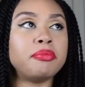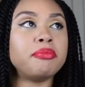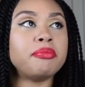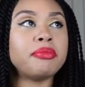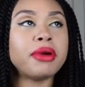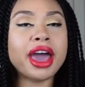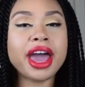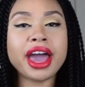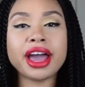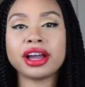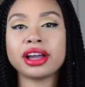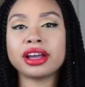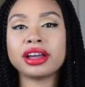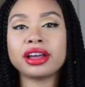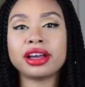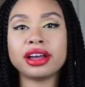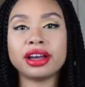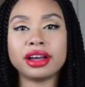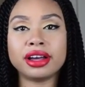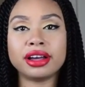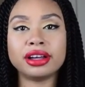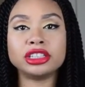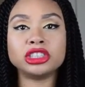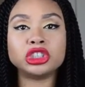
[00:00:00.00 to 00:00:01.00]
back,
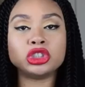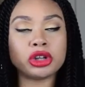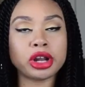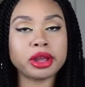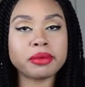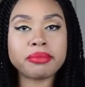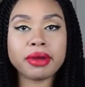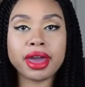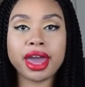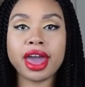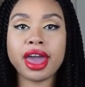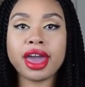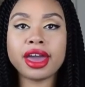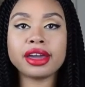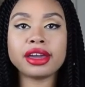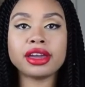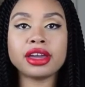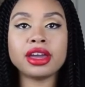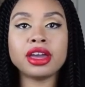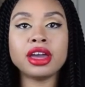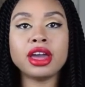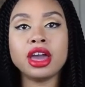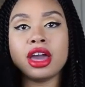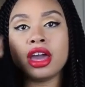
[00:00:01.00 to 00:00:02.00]
uh, straight back,
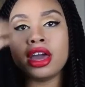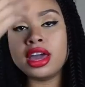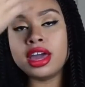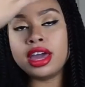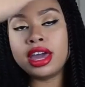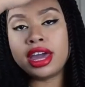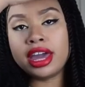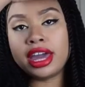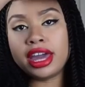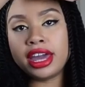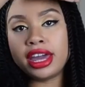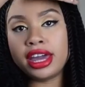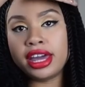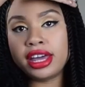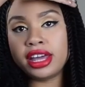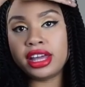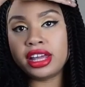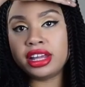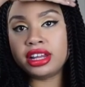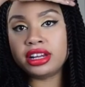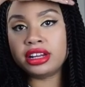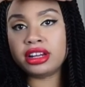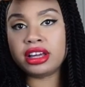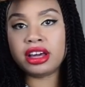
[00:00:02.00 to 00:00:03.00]

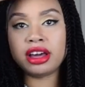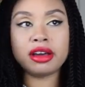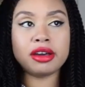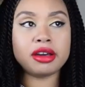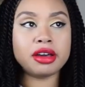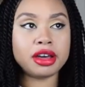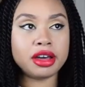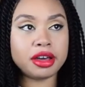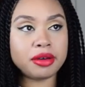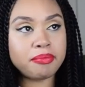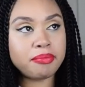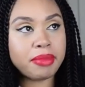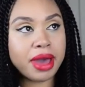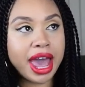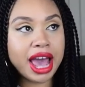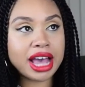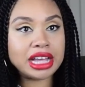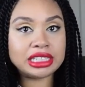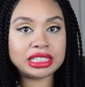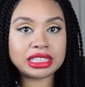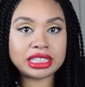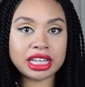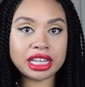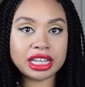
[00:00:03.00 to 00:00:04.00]
in a
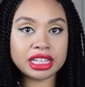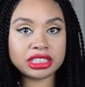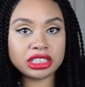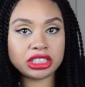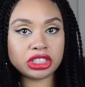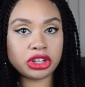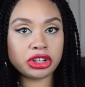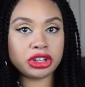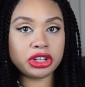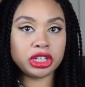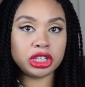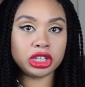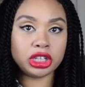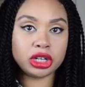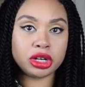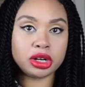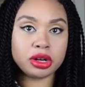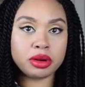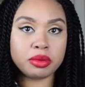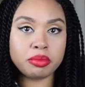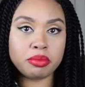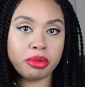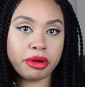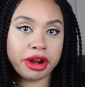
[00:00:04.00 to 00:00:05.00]
basket
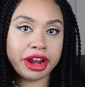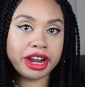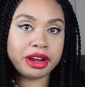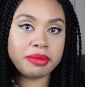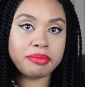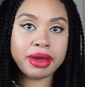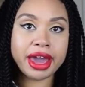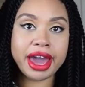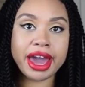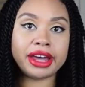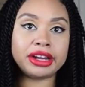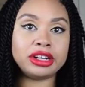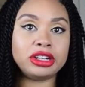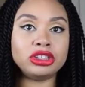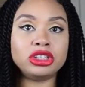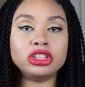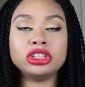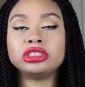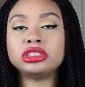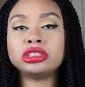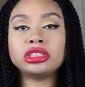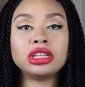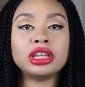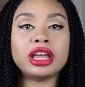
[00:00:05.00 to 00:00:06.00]
circular braid pattern.
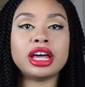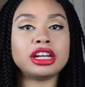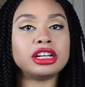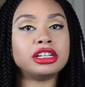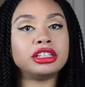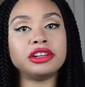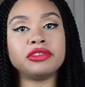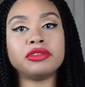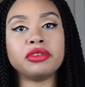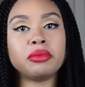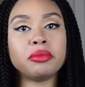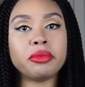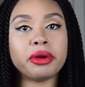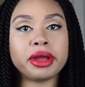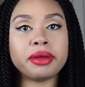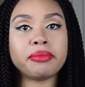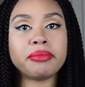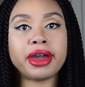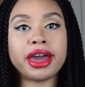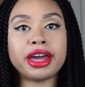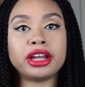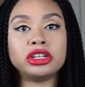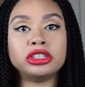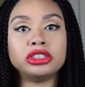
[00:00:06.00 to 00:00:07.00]
There's a lot of different
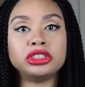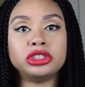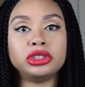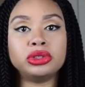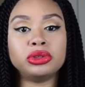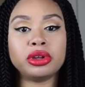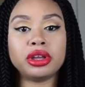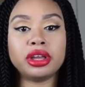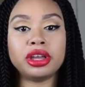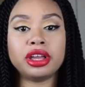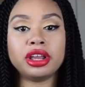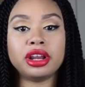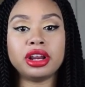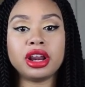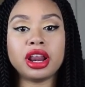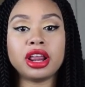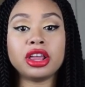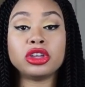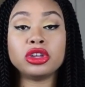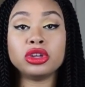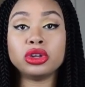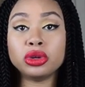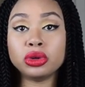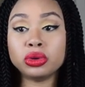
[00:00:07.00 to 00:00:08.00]
braid patterns you
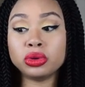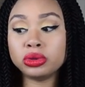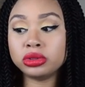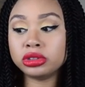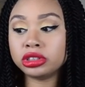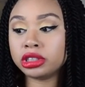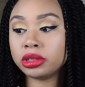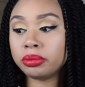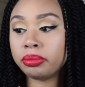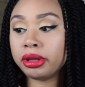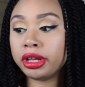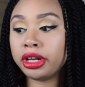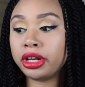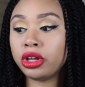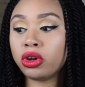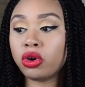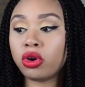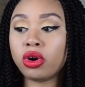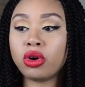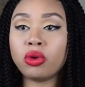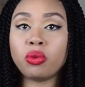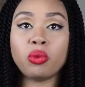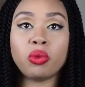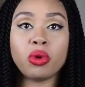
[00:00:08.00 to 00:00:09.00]
can use depending
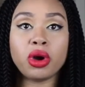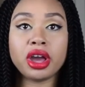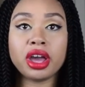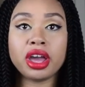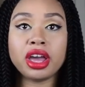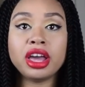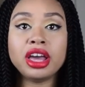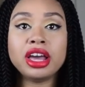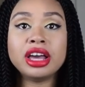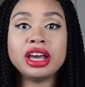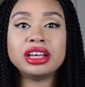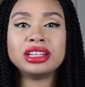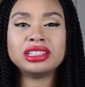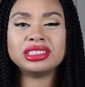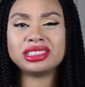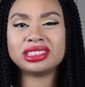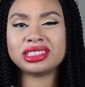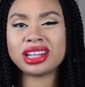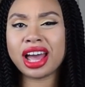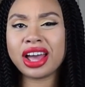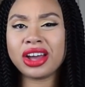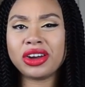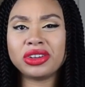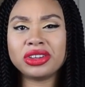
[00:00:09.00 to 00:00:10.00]
on what
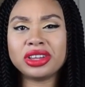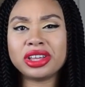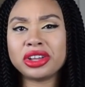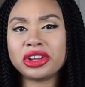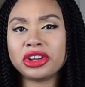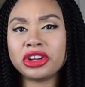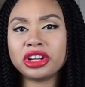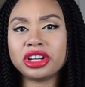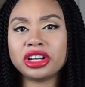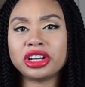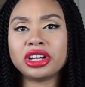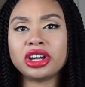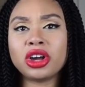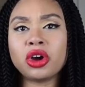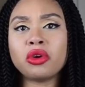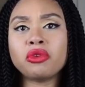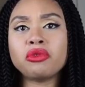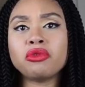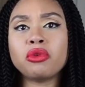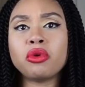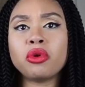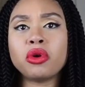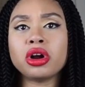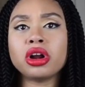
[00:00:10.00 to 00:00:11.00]
style that you're gonna go
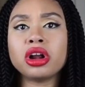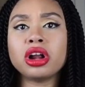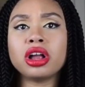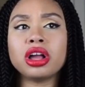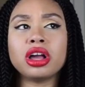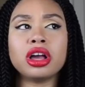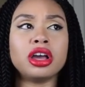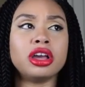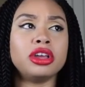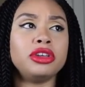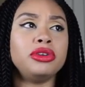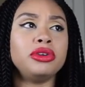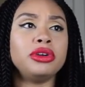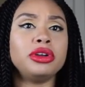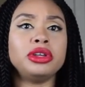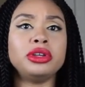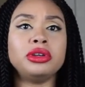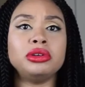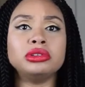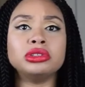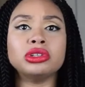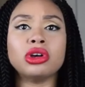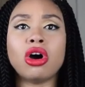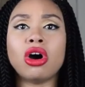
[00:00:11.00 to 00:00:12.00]
for. Uh, you can
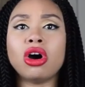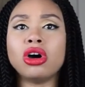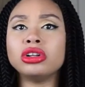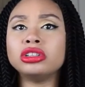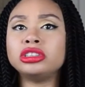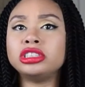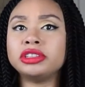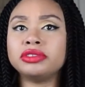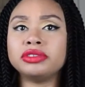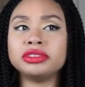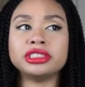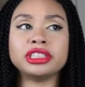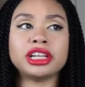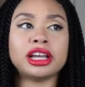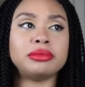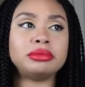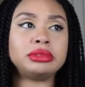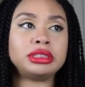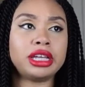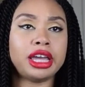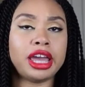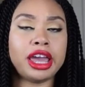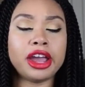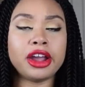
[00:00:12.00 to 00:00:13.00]
use all different
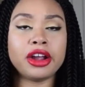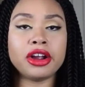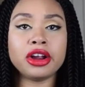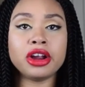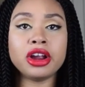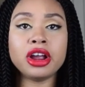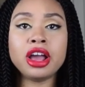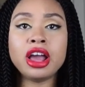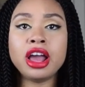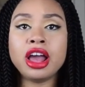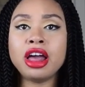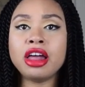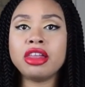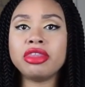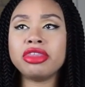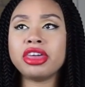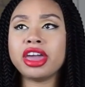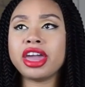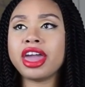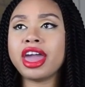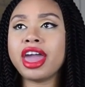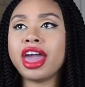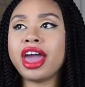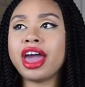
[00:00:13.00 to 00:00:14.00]
types of hair.
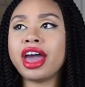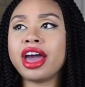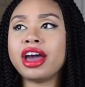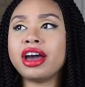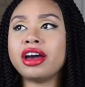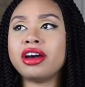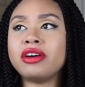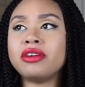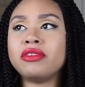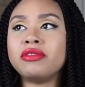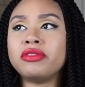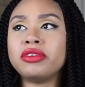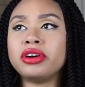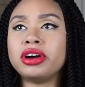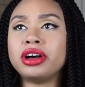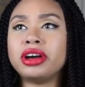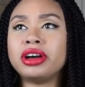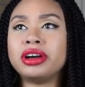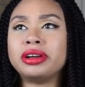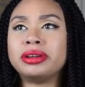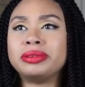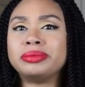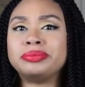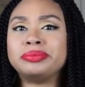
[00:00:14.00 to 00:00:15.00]
They have
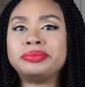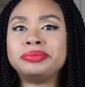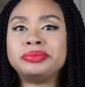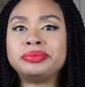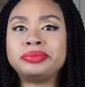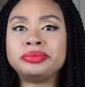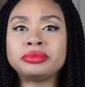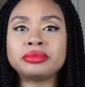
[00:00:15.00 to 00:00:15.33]
um,